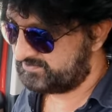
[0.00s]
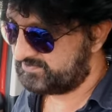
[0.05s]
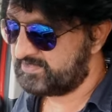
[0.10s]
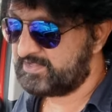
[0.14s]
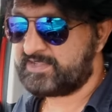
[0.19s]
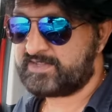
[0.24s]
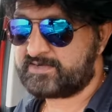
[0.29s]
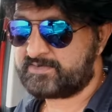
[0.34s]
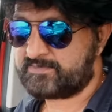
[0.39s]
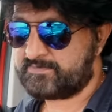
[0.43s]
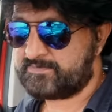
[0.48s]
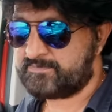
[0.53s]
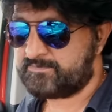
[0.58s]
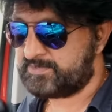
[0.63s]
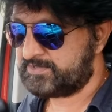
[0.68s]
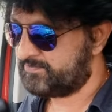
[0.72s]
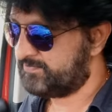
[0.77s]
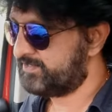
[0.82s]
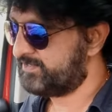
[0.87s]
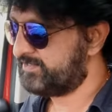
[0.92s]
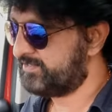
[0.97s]
is there
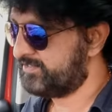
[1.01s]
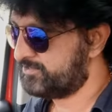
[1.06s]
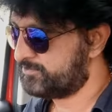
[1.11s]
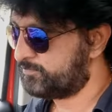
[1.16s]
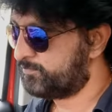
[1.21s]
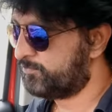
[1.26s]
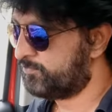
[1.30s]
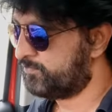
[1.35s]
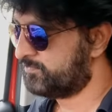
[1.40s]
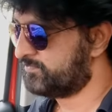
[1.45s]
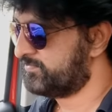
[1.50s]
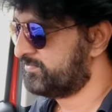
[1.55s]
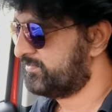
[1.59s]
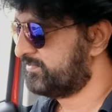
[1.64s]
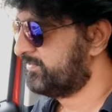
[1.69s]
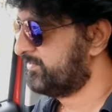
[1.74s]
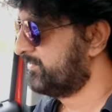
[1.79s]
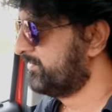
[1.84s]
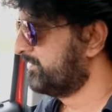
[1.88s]
between each modes.